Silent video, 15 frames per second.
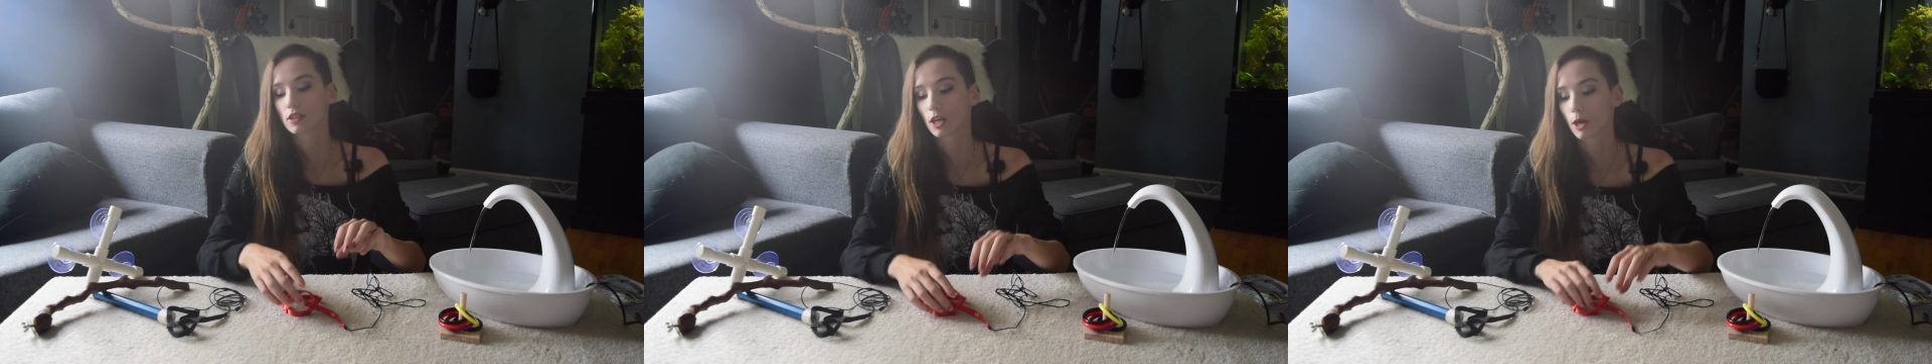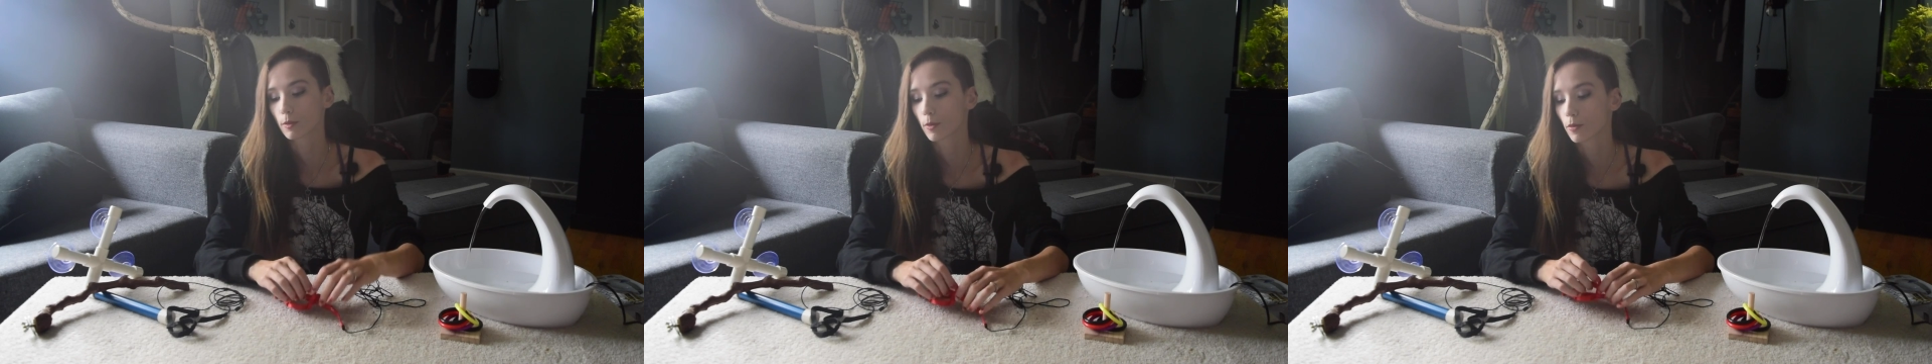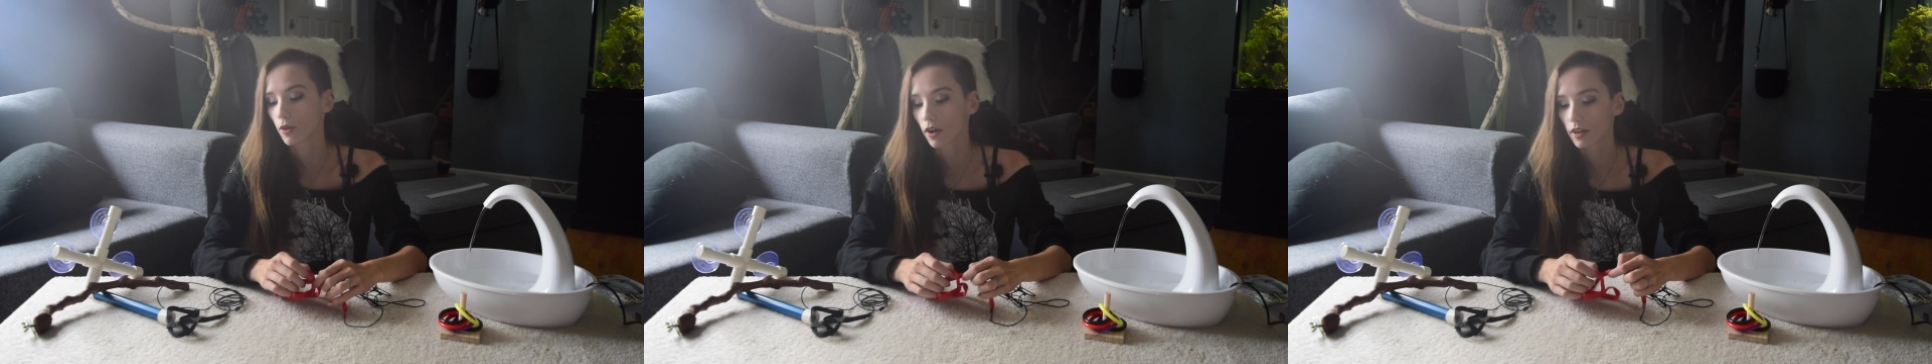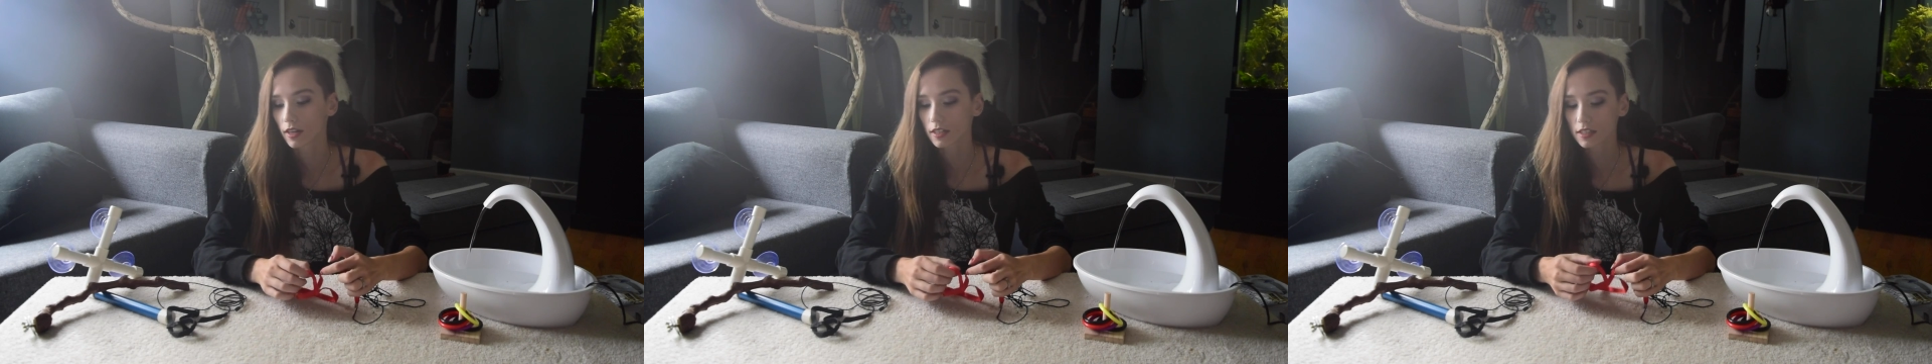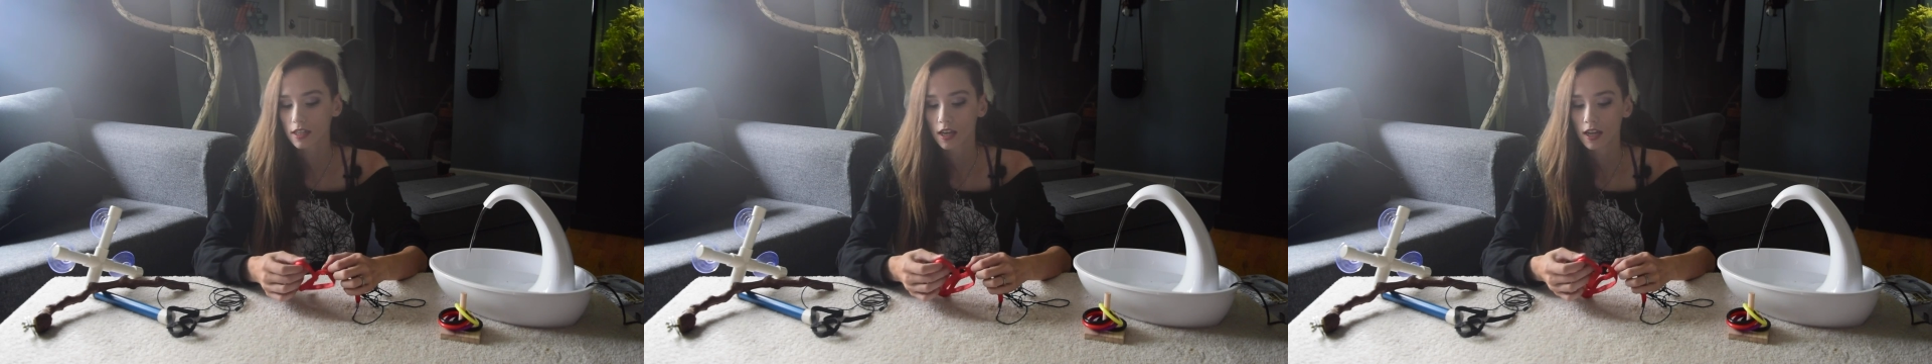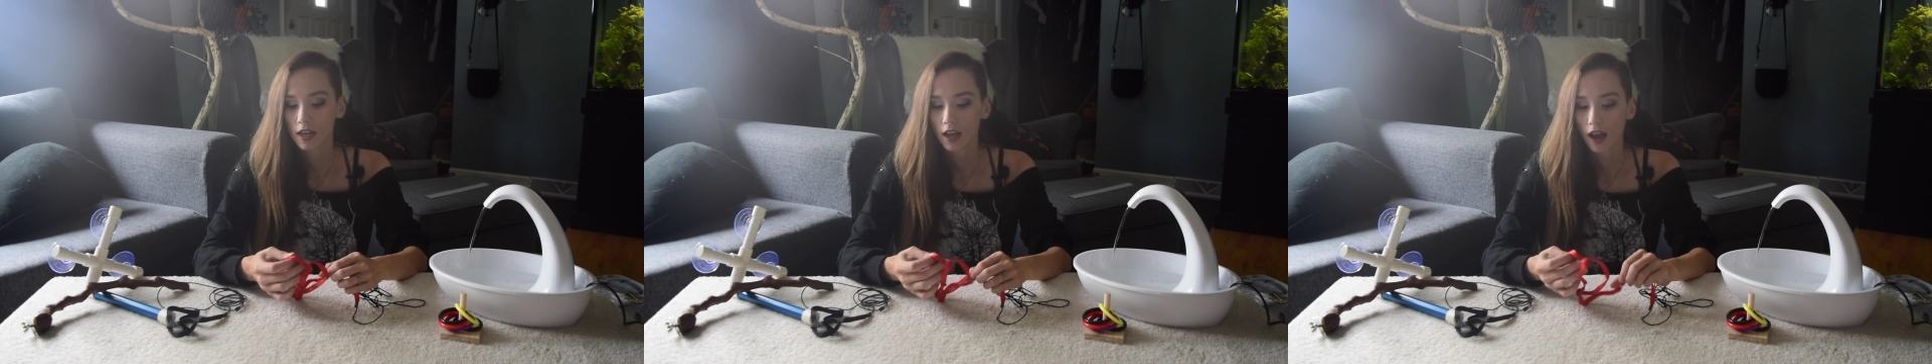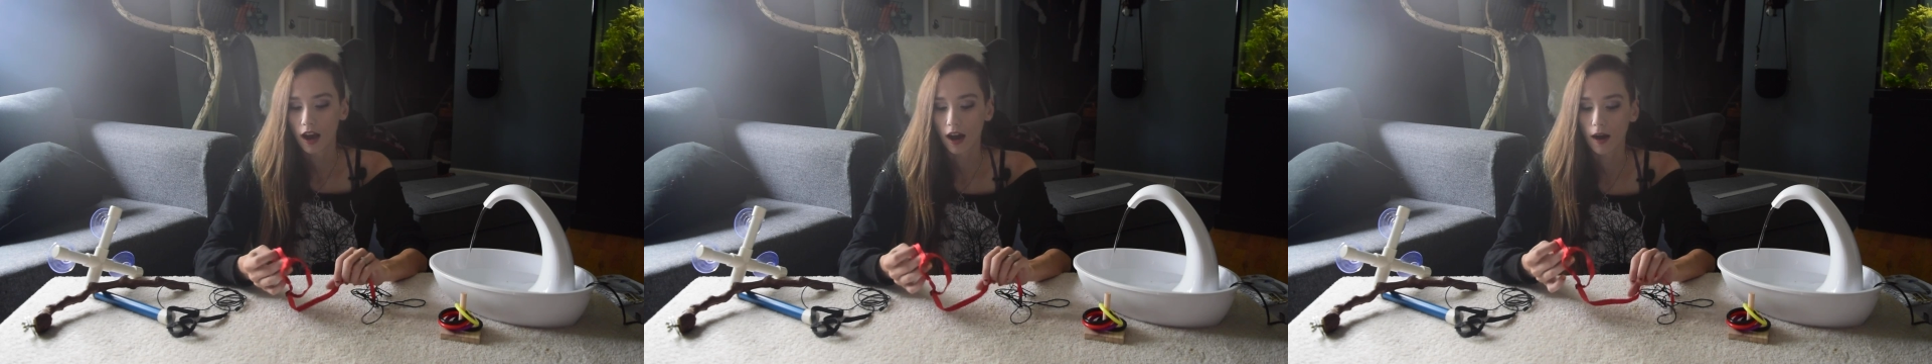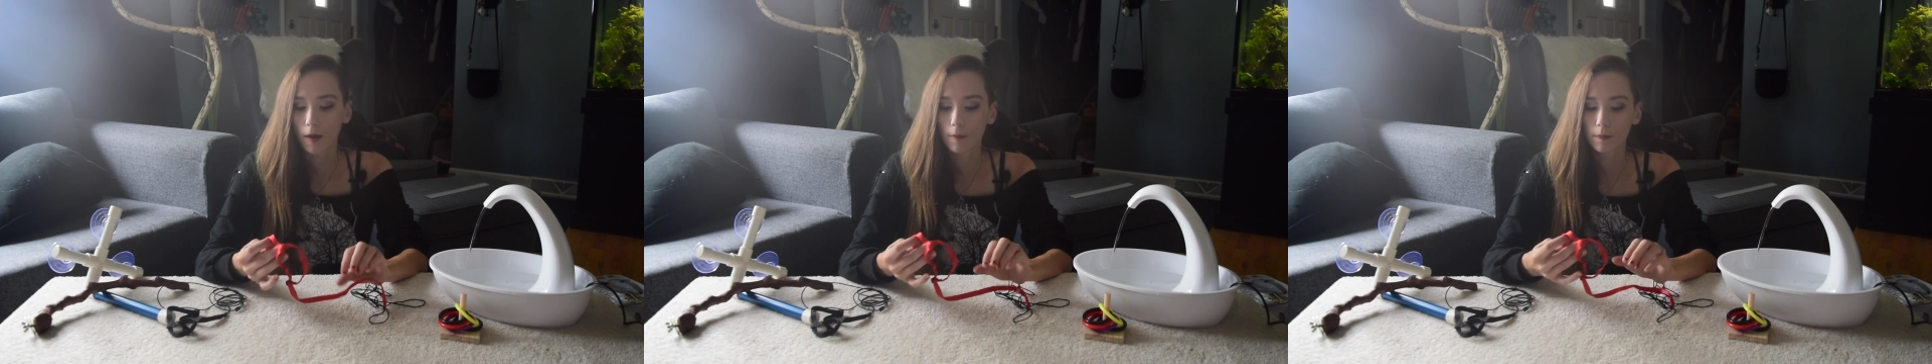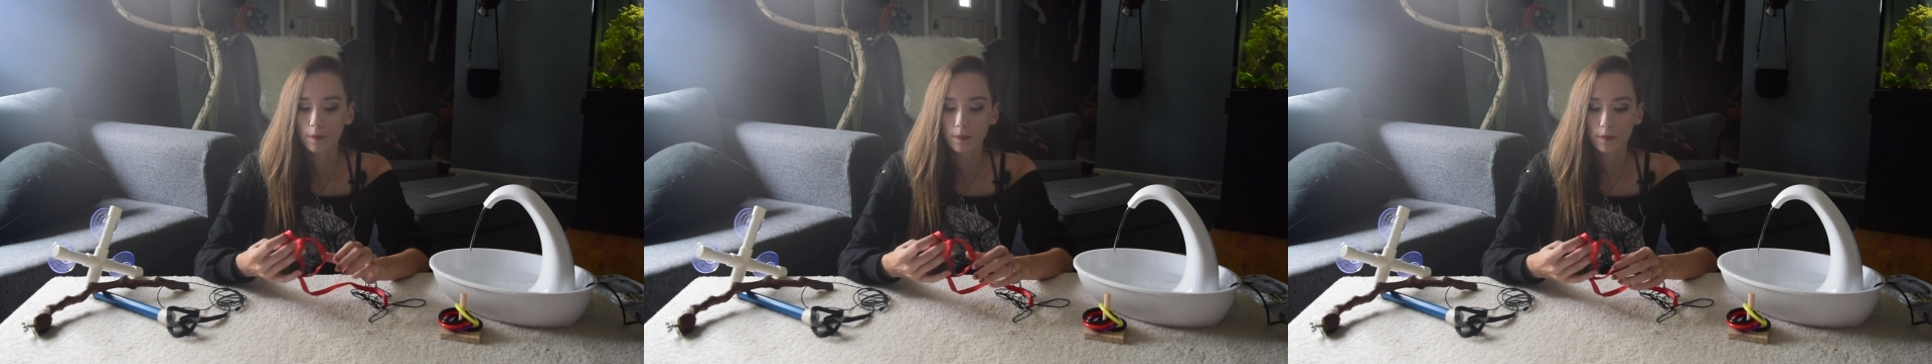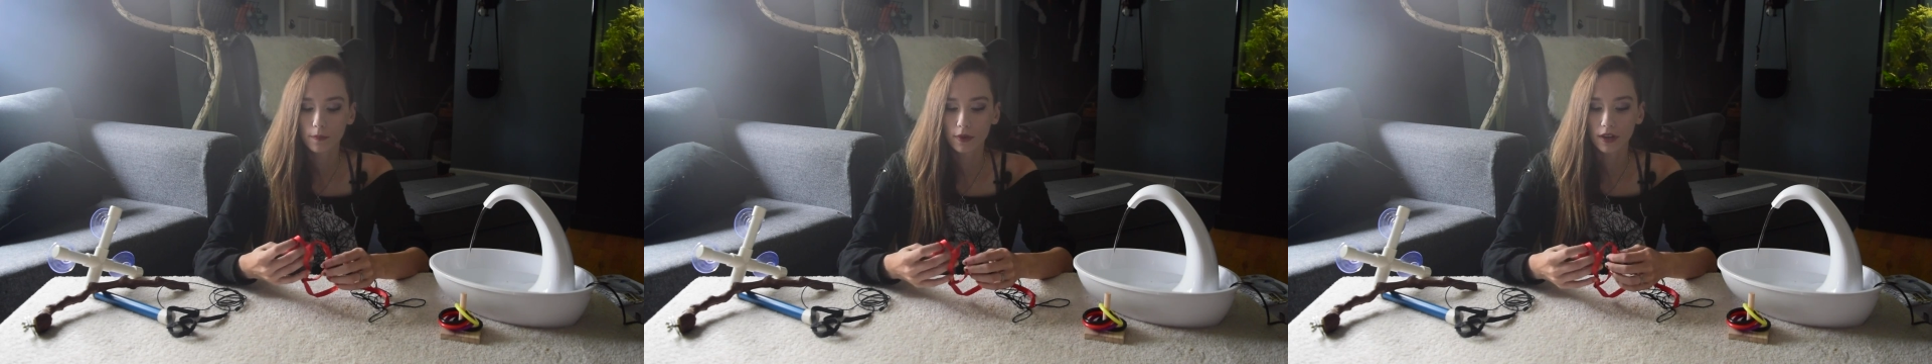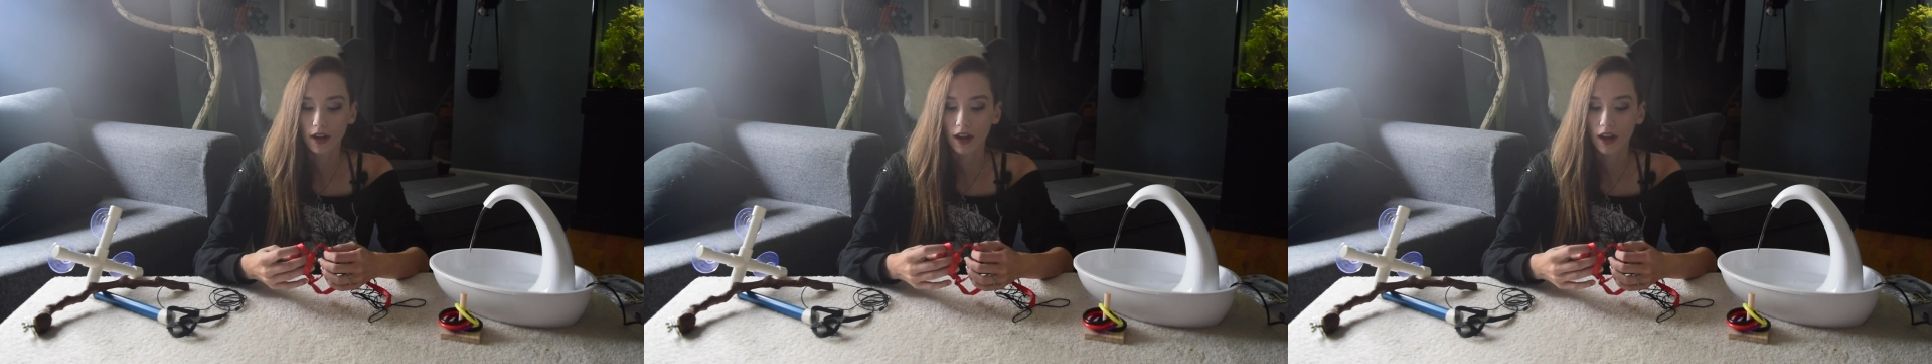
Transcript: terrible product. But